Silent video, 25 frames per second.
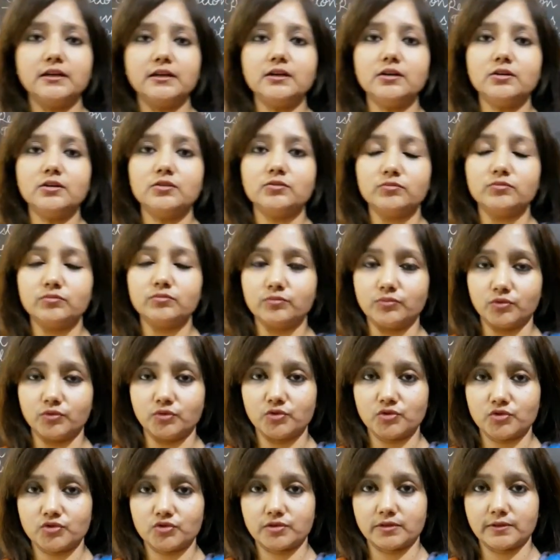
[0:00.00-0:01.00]
motion.
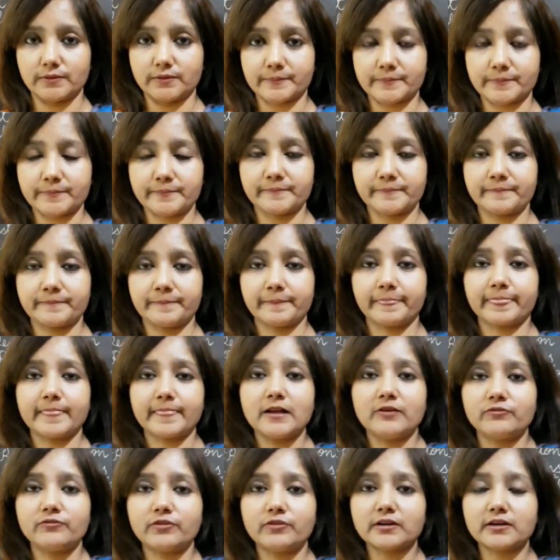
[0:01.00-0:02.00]
For
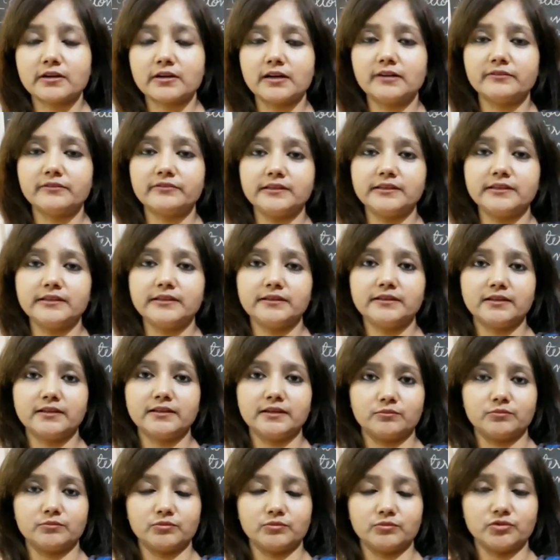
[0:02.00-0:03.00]
curvilinear
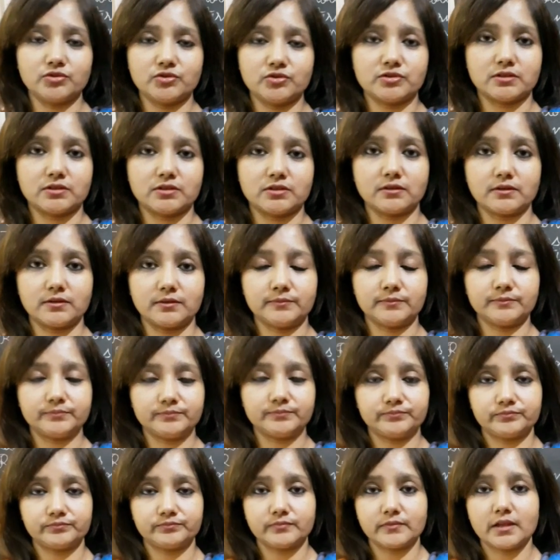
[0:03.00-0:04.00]
motion,
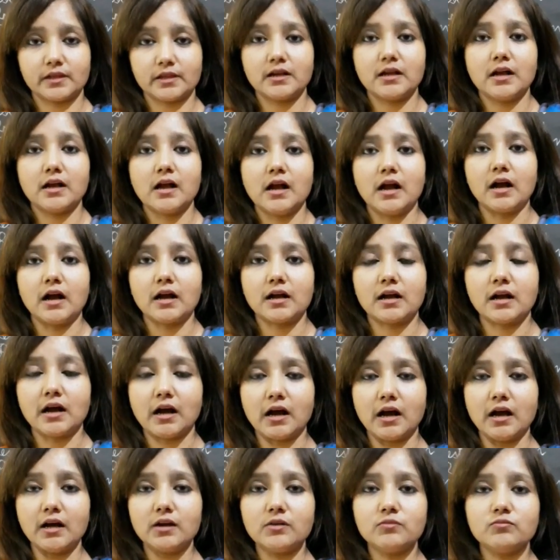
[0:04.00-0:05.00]
a car
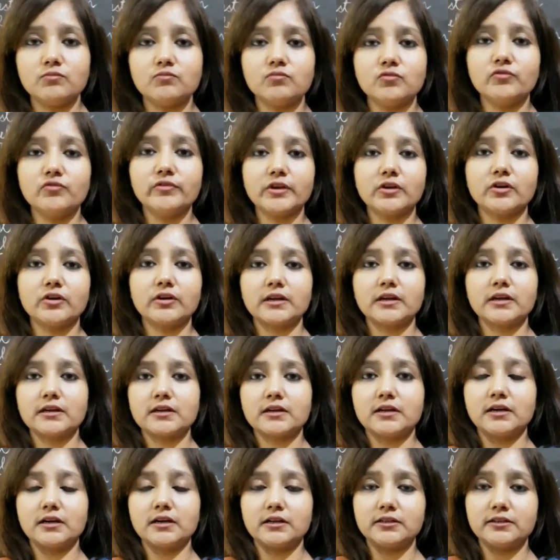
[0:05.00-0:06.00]
moving on a
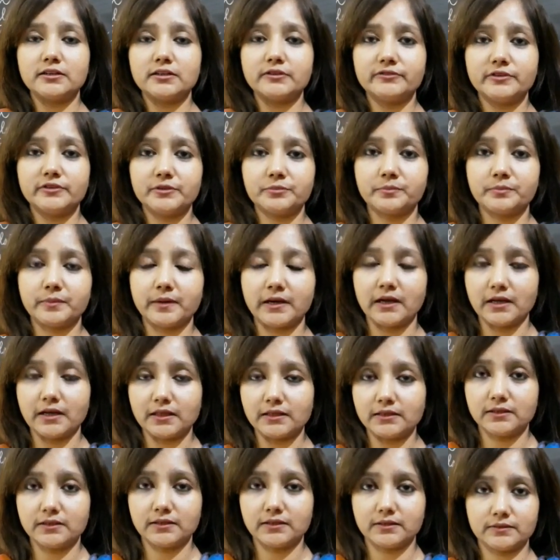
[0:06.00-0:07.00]
curved path
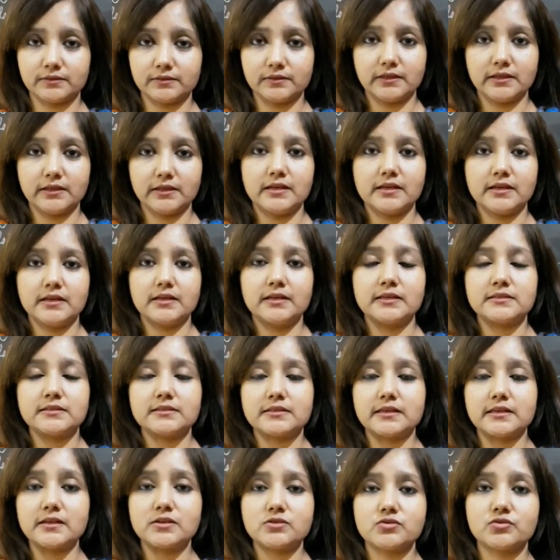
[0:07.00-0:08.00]
is said to
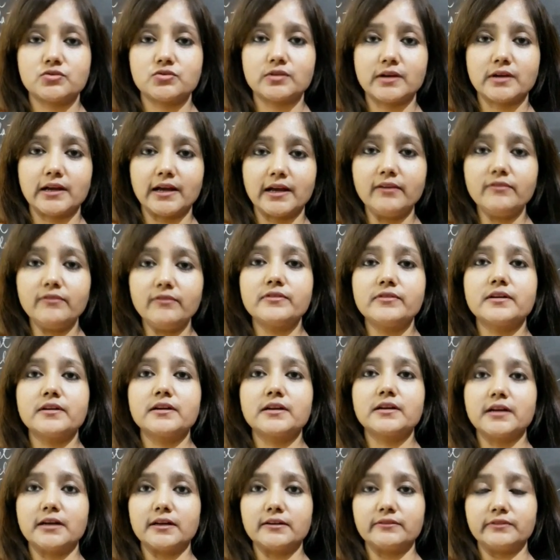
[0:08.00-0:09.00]
have
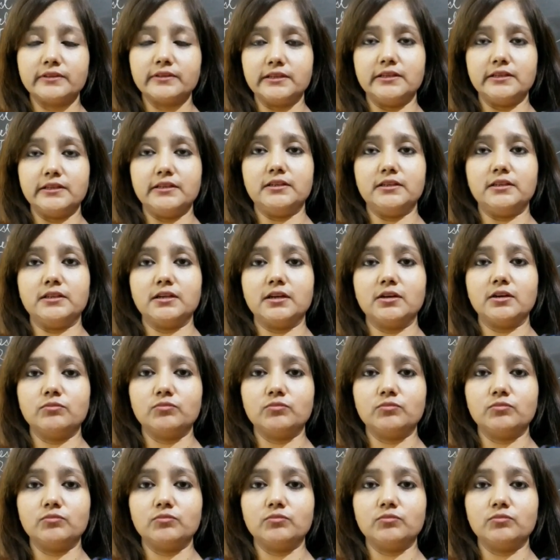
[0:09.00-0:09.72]
curvilinear motion.